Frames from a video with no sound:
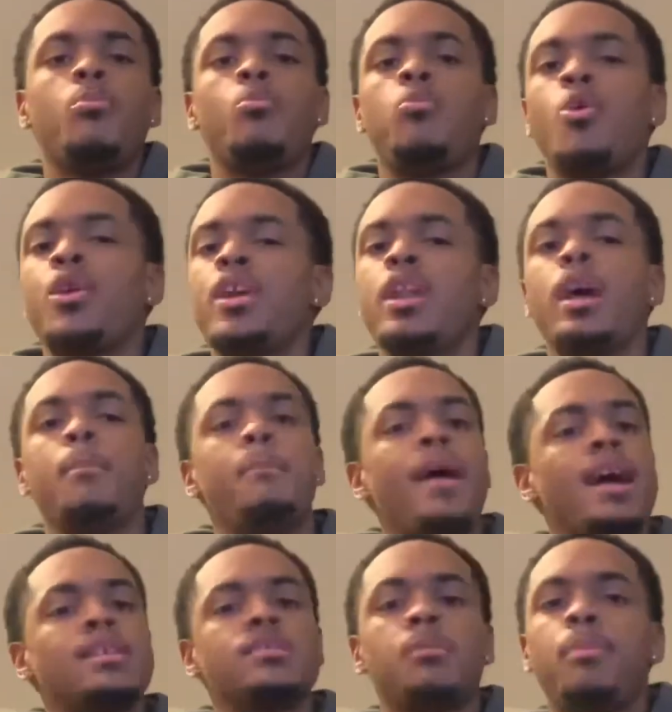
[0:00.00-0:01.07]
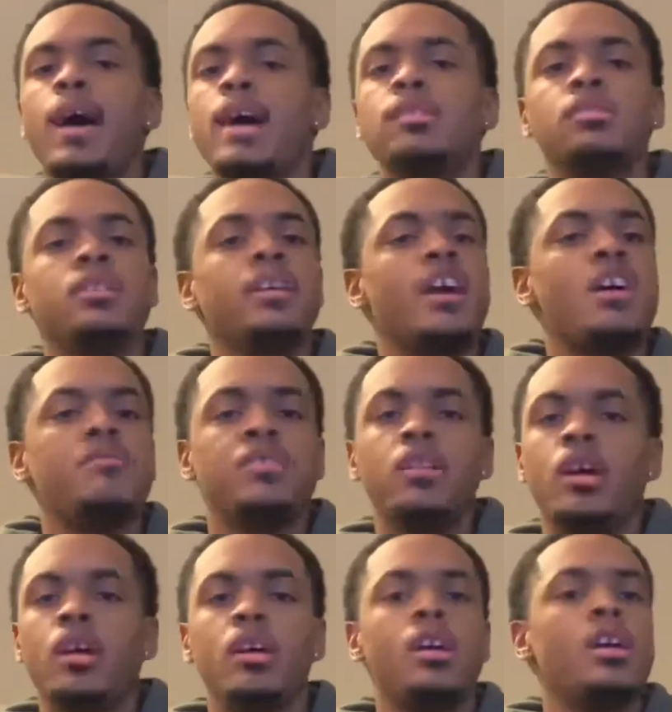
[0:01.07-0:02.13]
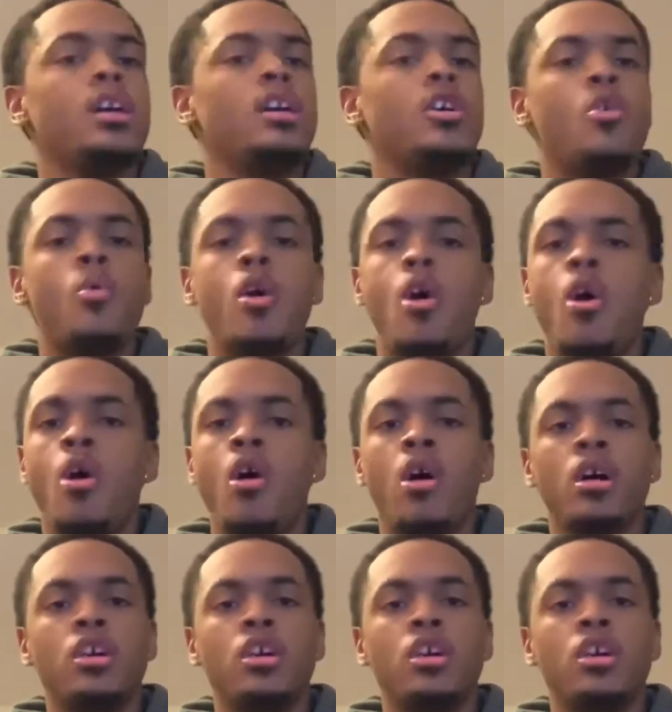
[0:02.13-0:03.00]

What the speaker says: working at max capacity every day, going hard.